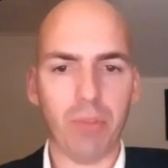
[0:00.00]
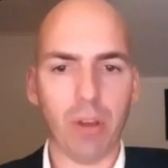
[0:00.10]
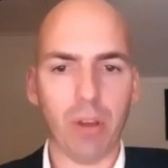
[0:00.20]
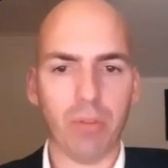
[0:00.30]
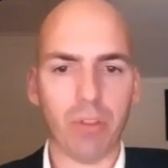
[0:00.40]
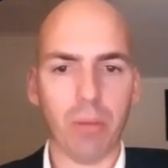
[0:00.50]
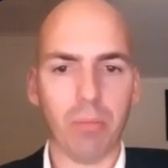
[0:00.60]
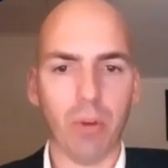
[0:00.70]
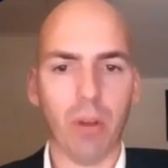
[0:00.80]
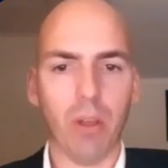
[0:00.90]
MGO for ship
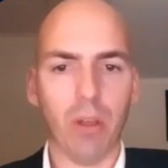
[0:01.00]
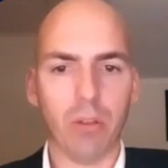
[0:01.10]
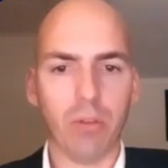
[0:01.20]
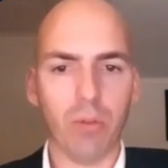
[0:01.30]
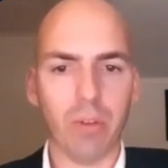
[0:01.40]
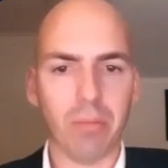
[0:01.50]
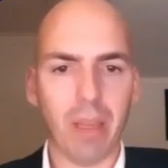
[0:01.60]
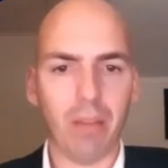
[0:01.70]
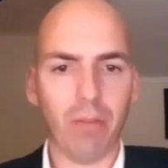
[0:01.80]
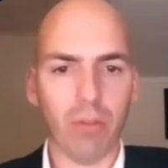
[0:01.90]
2 as a
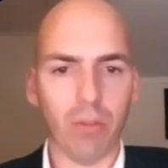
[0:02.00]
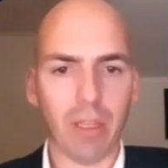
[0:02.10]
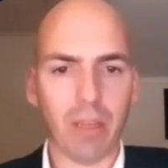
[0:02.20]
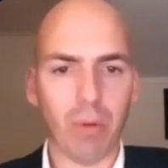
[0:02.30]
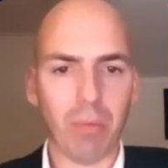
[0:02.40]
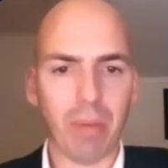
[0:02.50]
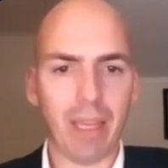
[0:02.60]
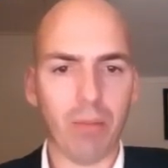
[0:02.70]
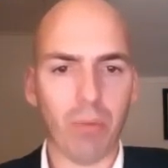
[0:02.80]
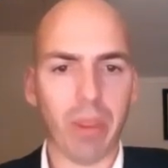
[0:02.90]
main fuel, and then we
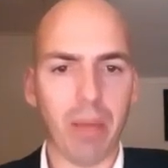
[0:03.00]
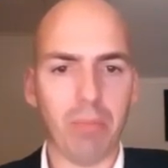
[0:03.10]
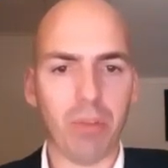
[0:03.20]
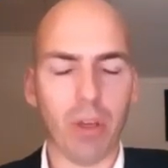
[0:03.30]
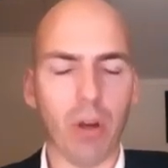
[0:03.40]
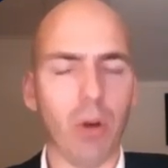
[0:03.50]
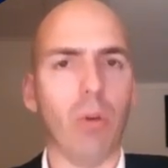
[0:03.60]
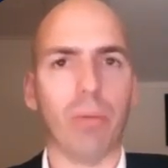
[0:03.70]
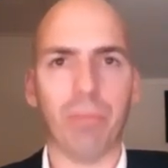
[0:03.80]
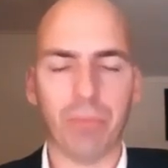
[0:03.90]
blend it with MGO
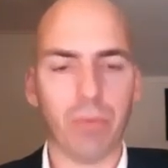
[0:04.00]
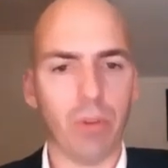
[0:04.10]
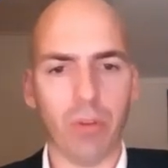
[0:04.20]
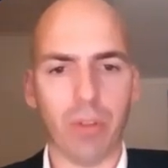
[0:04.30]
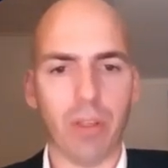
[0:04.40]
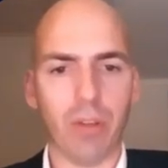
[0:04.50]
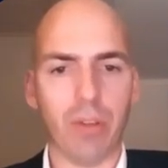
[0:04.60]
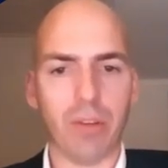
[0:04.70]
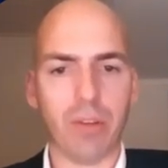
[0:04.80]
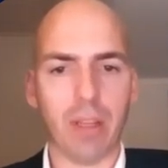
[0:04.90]
or use it
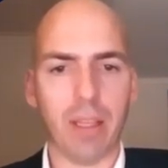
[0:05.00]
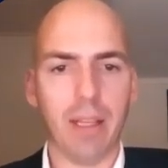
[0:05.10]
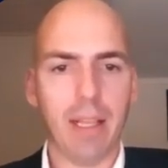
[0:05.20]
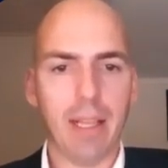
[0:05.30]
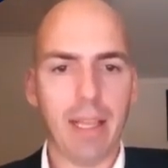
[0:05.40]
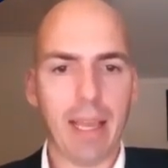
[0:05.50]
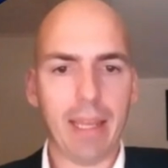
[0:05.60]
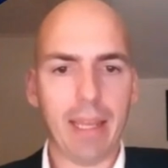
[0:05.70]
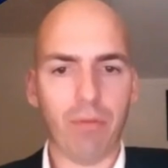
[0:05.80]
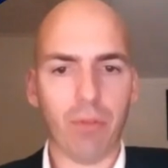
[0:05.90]
additionally.
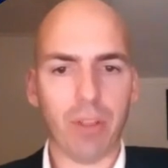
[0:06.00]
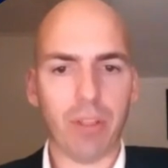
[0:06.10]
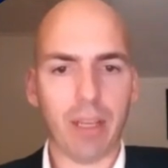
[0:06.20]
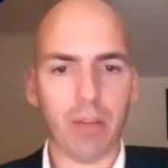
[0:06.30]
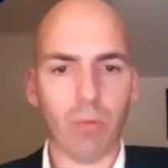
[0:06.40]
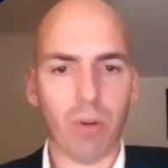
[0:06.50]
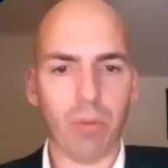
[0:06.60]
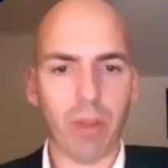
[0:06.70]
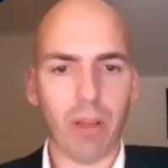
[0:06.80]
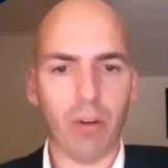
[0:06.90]
And then for the second
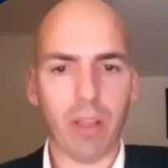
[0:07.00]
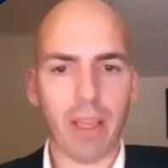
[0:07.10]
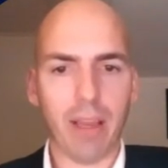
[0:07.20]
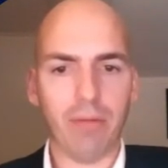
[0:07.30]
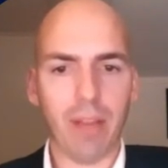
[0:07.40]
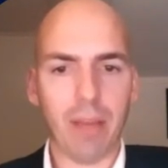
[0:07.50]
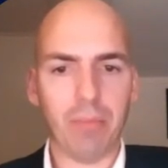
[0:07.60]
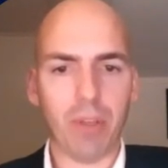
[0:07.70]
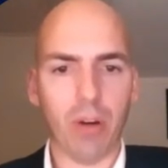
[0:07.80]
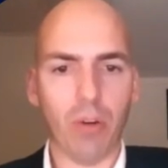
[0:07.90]
one we only have
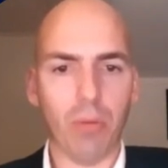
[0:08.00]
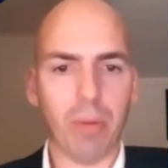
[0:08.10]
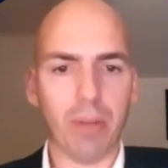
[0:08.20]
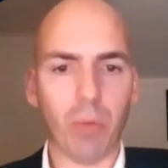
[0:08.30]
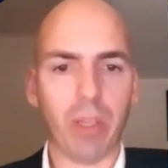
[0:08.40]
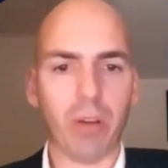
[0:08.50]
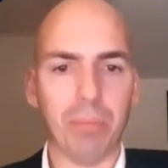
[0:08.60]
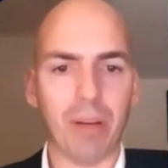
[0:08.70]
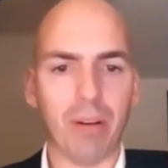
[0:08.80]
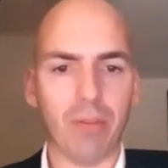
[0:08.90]
MGO, but we
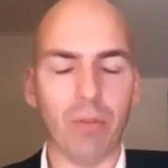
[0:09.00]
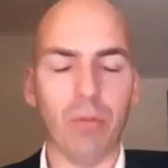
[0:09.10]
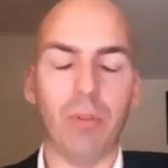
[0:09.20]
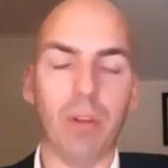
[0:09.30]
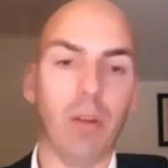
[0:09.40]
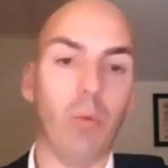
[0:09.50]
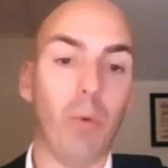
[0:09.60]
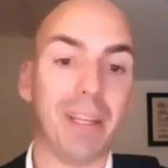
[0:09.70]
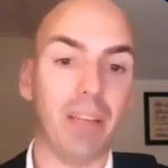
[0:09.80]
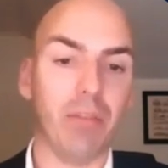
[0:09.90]
compare it to
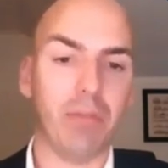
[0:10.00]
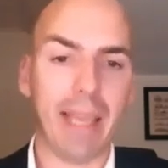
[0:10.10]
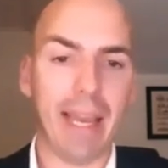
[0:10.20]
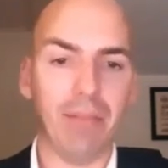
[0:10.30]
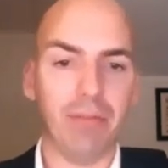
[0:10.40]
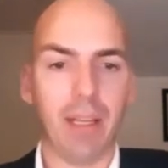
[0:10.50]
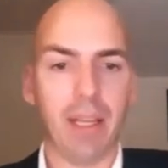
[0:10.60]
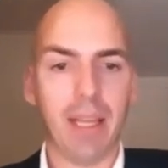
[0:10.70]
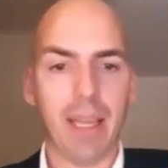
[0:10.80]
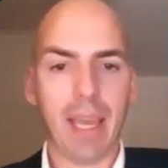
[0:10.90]
what if we have
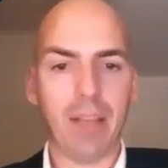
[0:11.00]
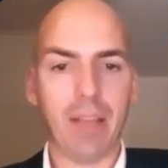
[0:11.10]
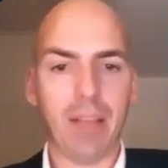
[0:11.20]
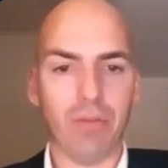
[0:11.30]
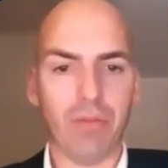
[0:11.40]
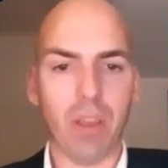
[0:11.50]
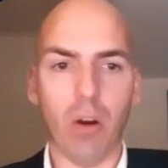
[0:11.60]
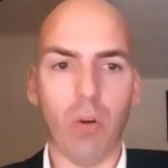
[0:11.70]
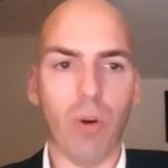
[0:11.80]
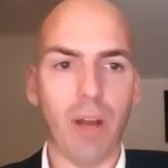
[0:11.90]

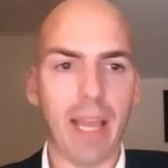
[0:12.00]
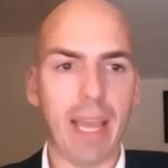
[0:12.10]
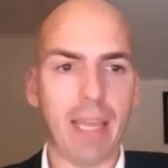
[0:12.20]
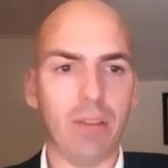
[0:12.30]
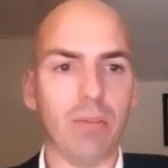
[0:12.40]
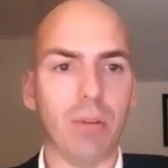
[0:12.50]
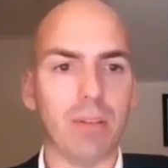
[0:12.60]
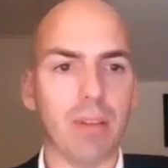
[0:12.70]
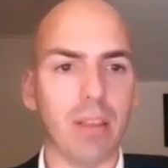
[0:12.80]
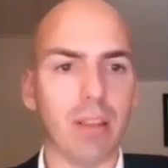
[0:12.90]
HVO added to
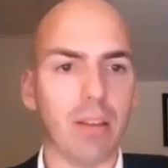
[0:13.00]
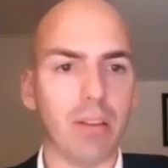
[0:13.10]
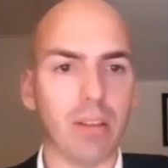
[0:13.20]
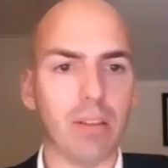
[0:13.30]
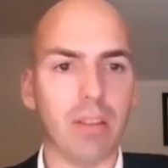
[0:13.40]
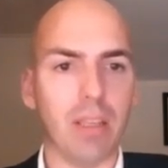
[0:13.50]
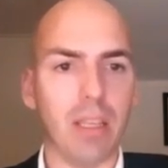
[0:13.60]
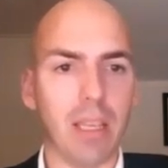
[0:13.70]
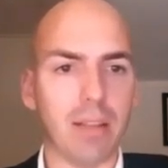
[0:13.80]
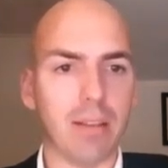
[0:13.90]
it, and you can
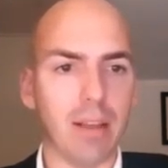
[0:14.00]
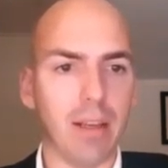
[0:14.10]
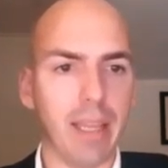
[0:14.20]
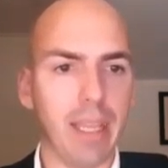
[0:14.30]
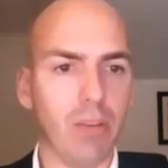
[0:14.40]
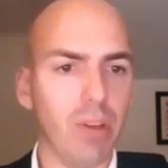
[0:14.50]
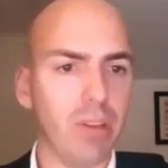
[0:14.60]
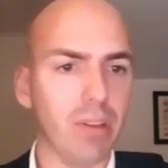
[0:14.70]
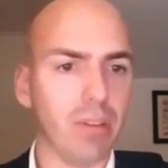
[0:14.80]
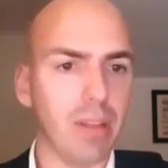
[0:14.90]
see it
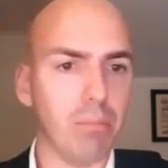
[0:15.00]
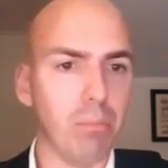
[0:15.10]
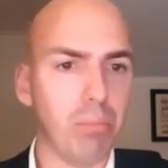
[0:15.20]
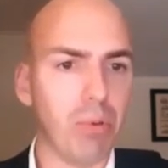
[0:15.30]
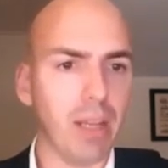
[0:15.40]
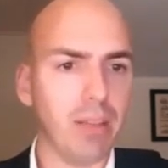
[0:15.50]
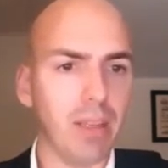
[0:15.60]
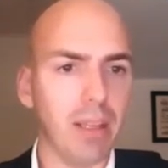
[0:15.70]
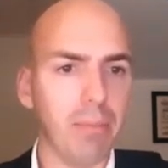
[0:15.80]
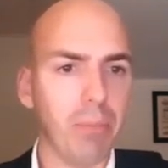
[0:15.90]
increases in
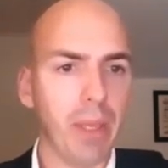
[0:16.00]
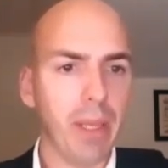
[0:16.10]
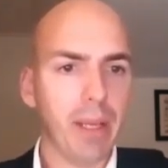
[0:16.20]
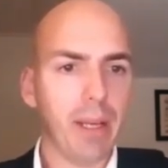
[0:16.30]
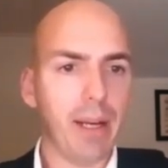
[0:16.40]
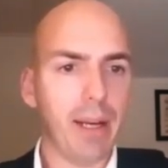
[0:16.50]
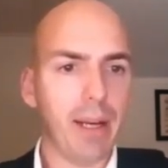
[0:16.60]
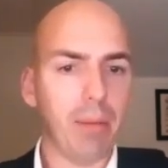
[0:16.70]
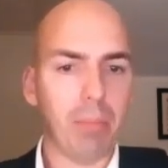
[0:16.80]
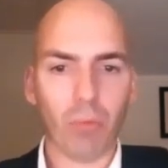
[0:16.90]
pricing.
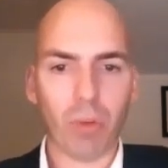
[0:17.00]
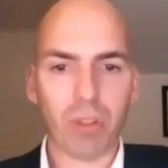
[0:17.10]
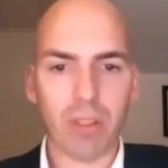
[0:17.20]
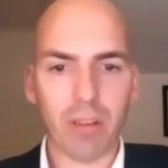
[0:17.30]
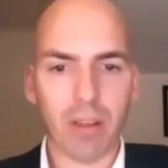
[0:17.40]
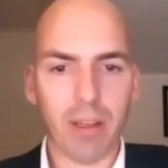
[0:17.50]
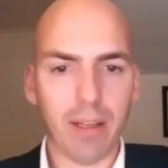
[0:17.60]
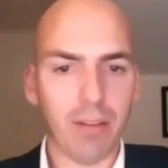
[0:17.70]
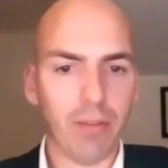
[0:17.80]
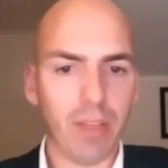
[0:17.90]
But what's
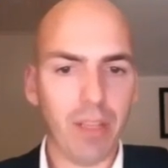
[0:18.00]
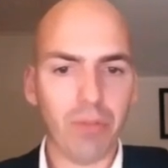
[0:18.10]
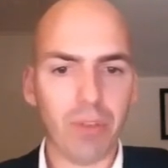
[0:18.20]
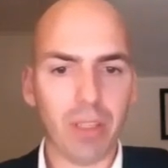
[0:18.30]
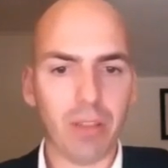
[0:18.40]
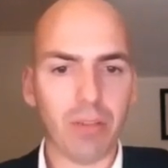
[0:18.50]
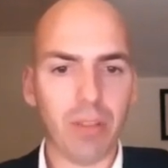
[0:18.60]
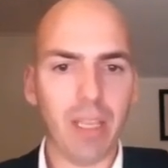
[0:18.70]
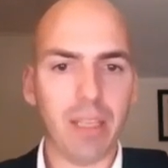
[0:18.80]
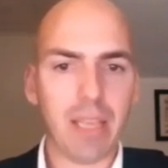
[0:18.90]
interesting to
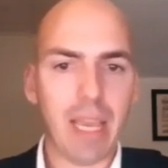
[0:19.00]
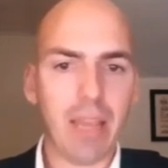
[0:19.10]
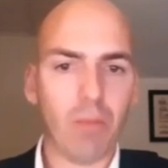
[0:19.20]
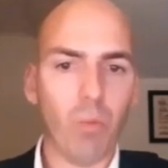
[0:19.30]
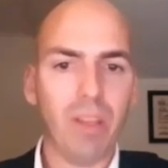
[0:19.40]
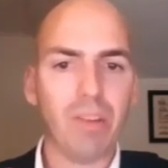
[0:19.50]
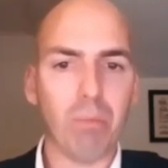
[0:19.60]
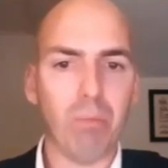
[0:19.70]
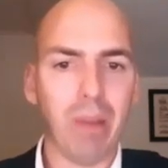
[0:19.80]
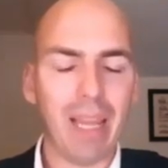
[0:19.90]
see is at
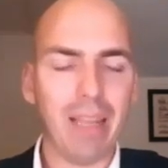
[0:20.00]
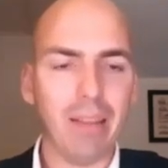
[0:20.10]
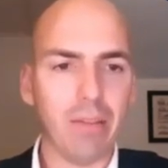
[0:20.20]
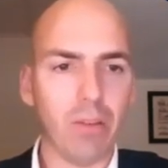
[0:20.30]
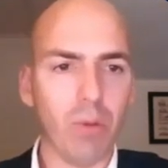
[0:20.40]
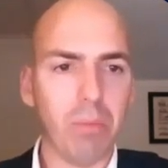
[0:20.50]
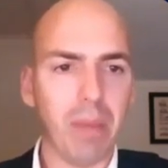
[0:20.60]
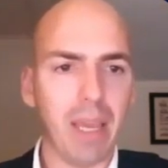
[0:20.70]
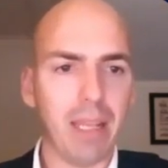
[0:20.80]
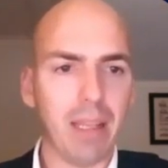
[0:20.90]
which blend do we
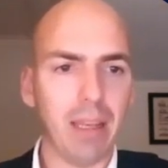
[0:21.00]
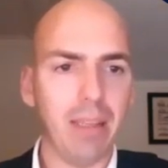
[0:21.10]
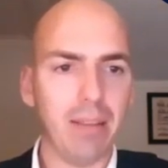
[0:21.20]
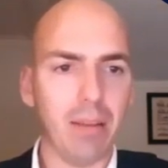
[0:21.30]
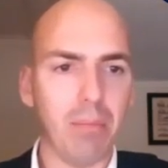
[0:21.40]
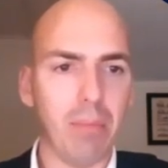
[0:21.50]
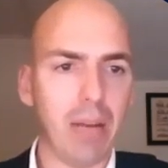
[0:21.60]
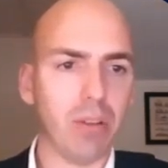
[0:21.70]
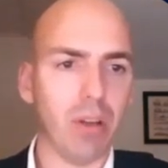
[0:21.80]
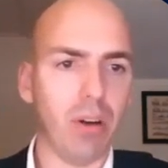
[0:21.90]
pay the least
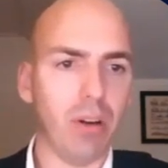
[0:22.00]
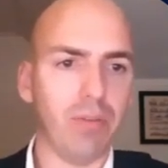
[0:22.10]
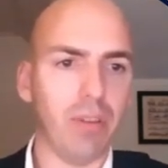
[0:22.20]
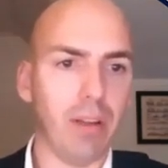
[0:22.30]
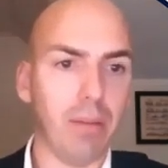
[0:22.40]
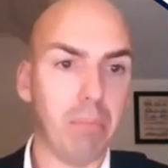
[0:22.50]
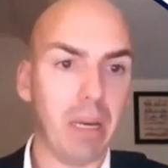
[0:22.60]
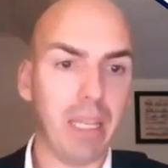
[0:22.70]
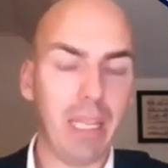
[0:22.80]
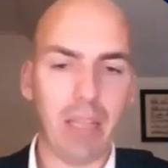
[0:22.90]
amount of
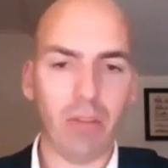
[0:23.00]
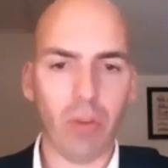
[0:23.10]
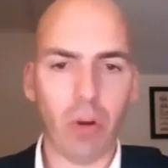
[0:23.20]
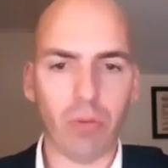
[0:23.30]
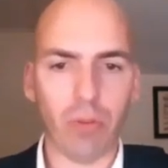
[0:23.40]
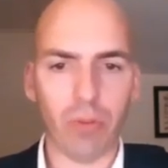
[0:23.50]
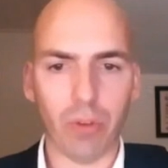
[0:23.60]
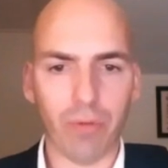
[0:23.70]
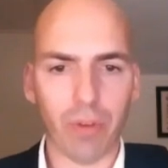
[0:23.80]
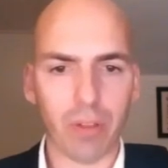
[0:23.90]
money in total.
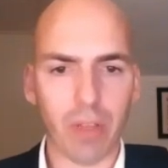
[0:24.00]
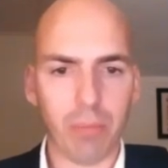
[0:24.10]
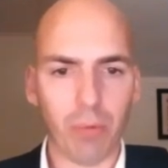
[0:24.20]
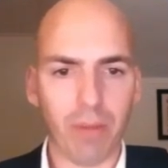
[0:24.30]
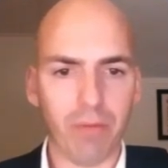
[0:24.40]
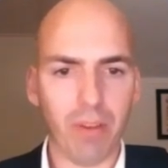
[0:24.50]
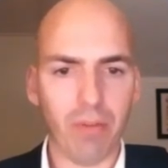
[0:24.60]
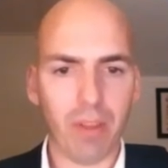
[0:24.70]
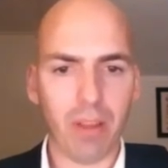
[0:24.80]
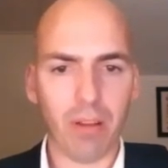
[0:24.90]
So for example, we have
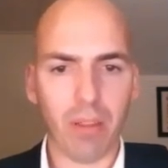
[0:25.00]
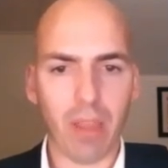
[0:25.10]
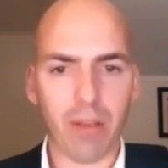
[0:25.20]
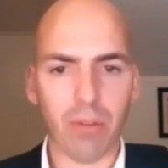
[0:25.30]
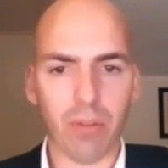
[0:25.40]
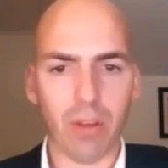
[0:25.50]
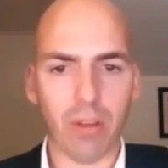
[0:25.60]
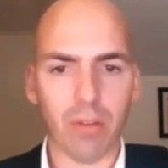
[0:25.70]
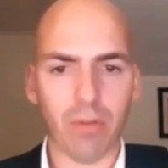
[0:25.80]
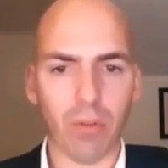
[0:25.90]
15,000
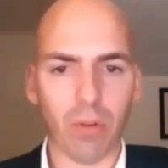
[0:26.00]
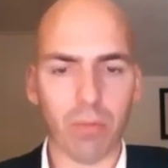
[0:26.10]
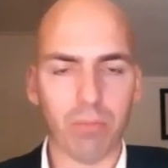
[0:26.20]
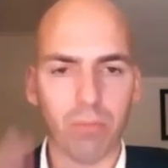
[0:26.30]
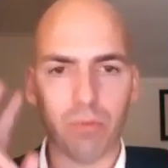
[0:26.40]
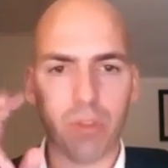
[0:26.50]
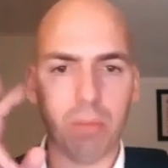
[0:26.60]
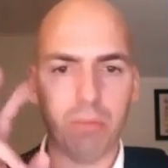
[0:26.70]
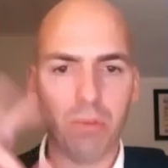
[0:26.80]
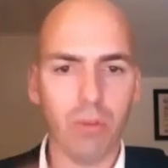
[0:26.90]
tons for
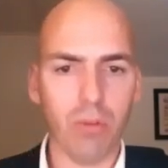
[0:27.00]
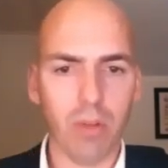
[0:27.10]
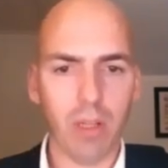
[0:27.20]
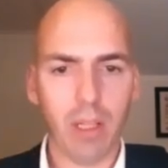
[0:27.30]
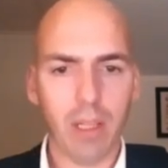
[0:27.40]
ship 2.